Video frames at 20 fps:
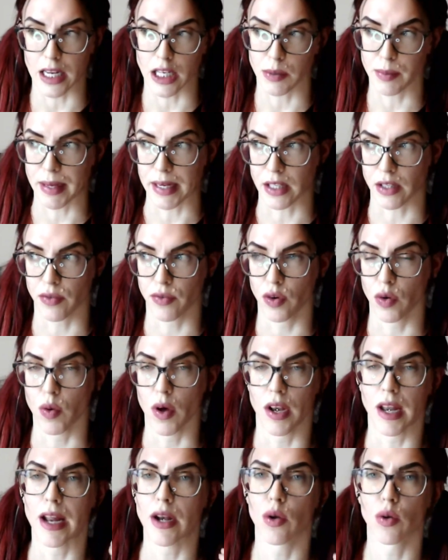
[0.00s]
expect a full
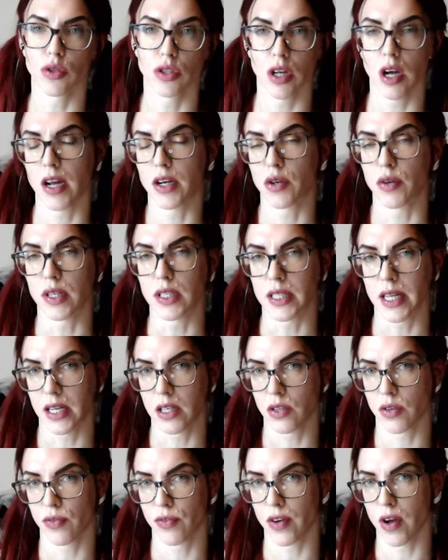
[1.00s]
one. And also, I do
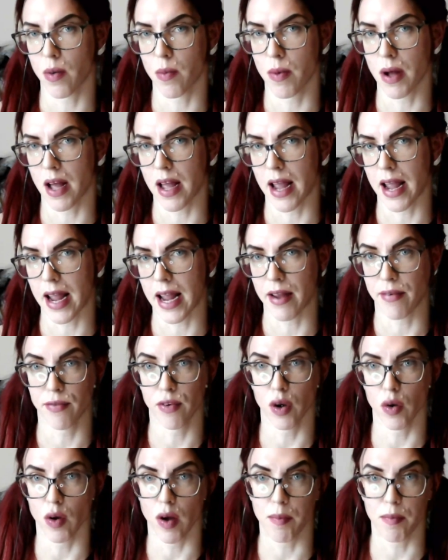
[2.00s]
intend to film a
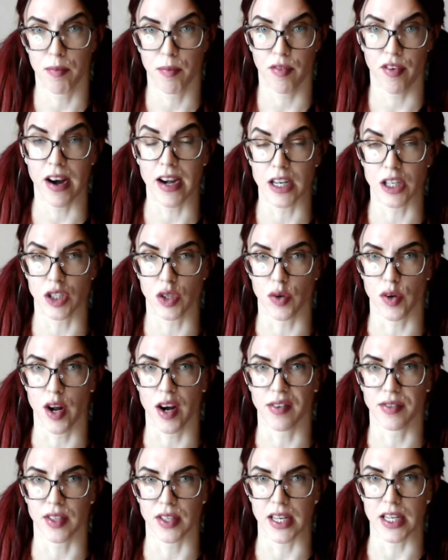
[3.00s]
follow up fairly
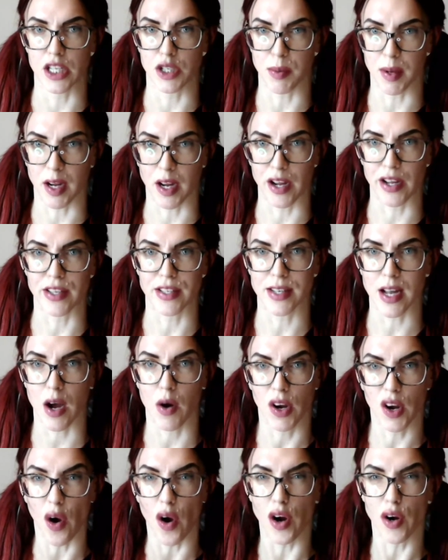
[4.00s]
soon after this because
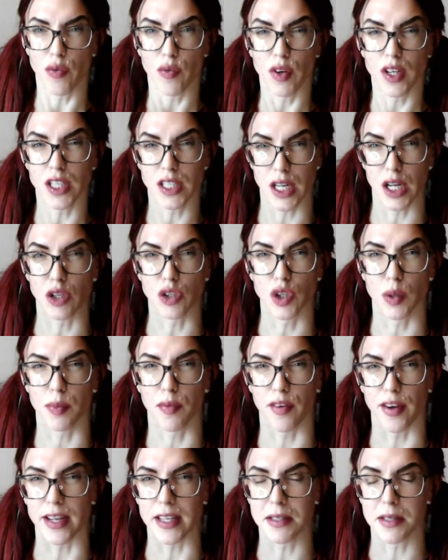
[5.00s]
I kind of want to stay on
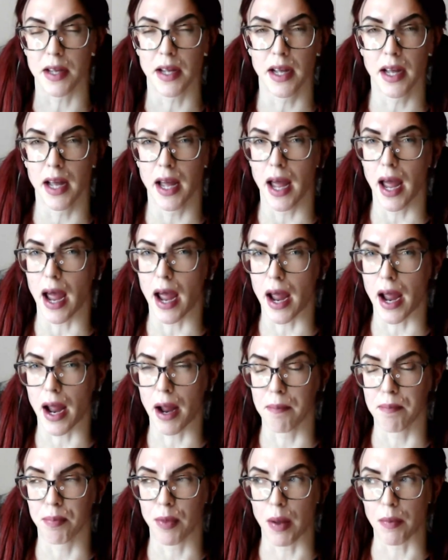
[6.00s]
top of it.
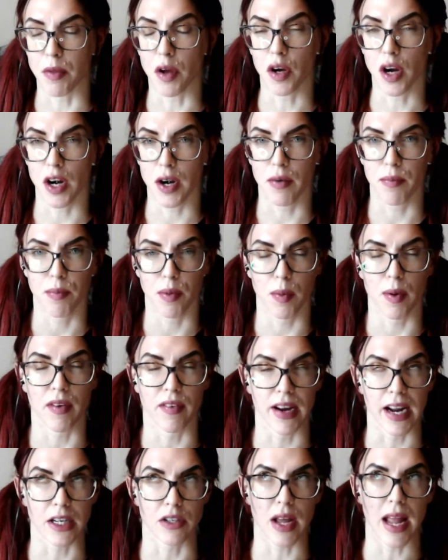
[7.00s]
Um, I'm not going to
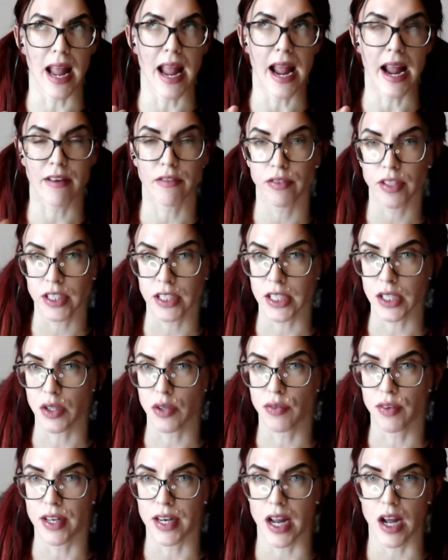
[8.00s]
probably react to every
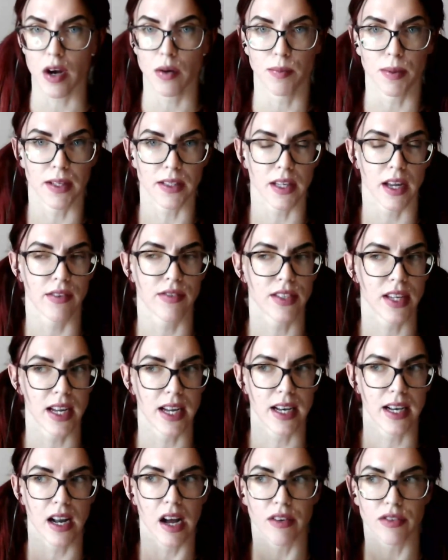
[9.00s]
single video, but I've
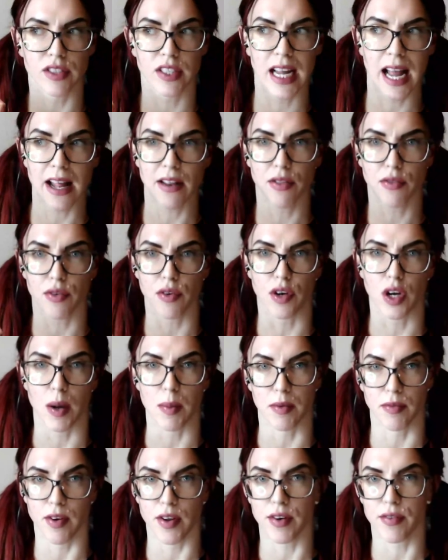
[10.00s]
seen, I've scanned through a
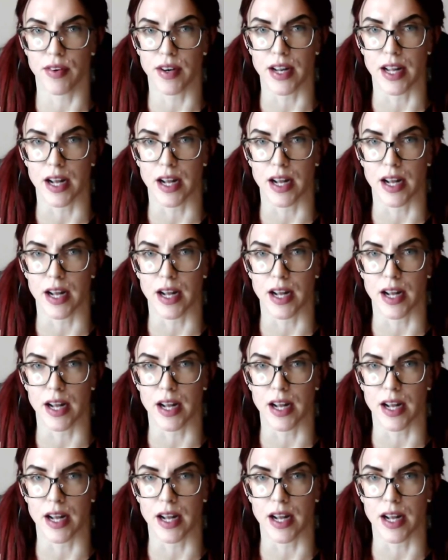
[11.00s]
couple of other